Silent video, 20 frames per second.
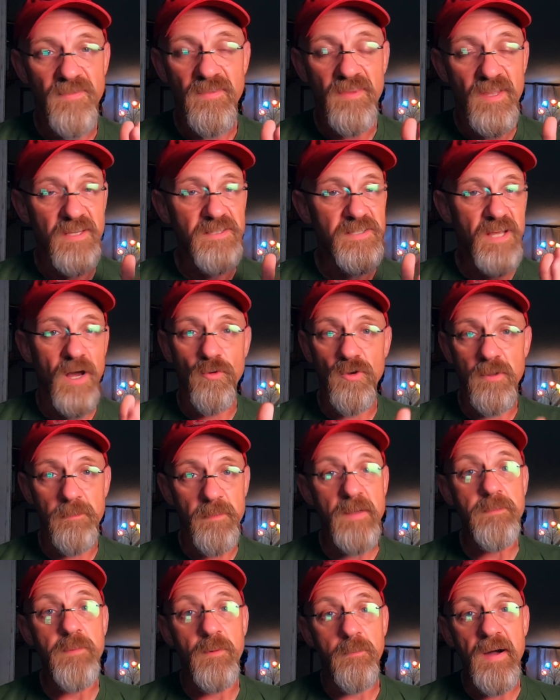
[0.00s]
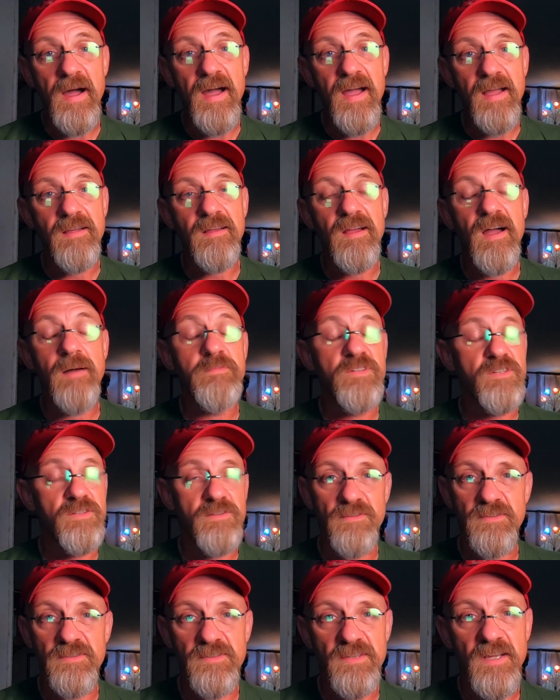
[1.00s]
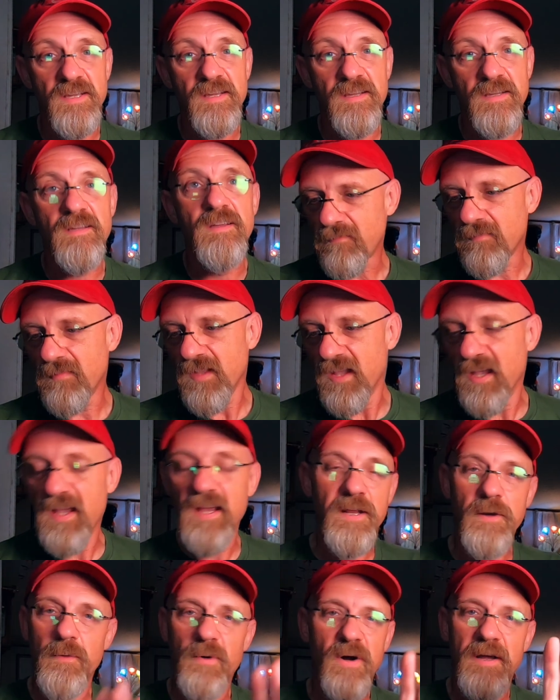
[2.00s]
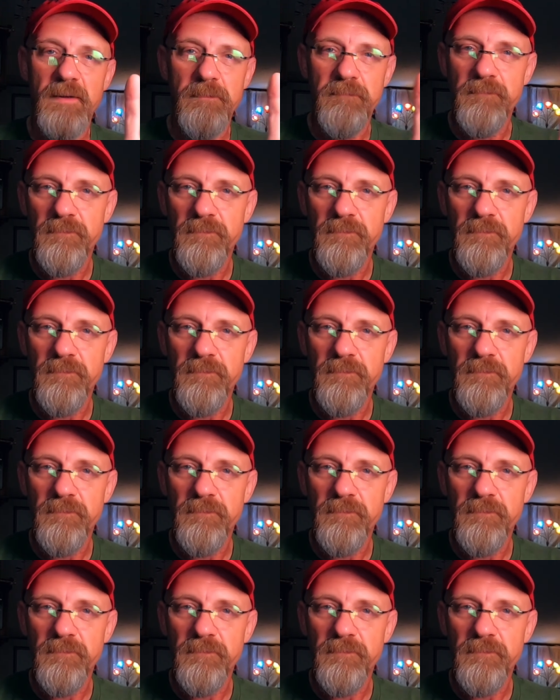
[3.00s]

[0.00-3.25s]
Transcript: It's holding people back. I'm just gonna say it. Anyway,